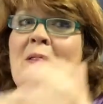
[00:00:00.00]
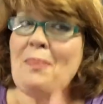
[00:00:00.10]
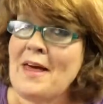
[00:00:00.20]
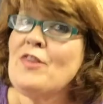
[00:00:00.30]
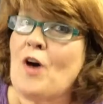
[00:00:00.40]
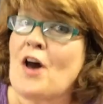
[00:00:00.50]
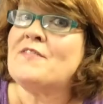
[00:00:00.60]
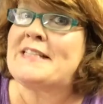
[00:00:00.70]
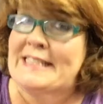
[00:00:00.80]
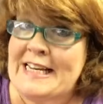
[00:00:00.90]
they thought
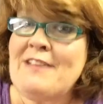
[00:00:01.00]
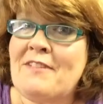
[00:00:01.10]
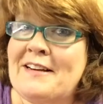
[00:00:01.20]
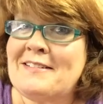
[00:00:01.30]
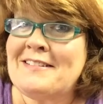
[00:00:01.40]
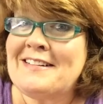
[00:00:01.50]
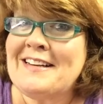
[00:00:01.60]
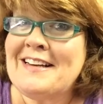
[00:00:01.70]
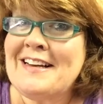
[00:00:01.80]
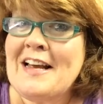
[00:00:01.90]
of Stephen.
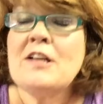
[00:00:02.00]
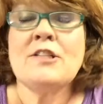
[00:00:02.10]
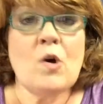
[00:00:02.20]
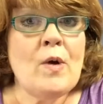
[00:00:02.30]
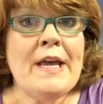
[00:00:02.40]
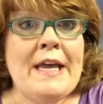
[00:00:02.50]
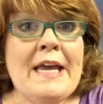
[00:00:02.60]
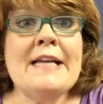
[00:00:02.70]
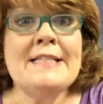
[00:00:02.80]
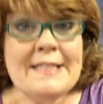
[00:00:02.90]
So
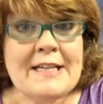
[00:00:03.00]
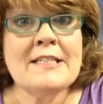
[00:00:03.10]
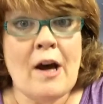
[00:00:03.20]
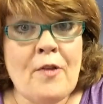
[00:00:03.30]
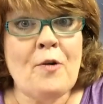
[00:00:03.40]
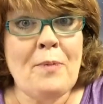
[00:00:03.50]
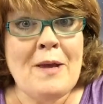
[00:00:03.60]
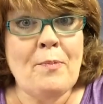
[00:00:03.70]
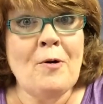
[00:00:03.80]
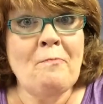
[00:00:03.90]
he and 6 other
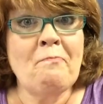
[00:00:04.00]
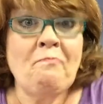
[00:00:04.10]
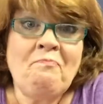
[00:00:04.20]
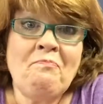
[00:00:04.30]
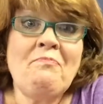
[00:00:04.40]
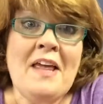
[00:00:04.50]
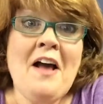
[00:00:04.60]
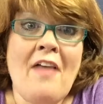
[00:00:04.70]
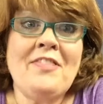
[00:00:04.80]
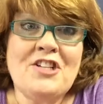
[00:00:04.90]
people, they
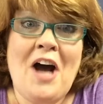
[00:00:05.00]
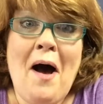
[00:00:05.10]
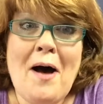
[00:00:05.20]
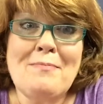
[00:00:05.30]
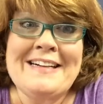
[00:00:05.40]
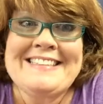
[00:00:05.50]
got the job.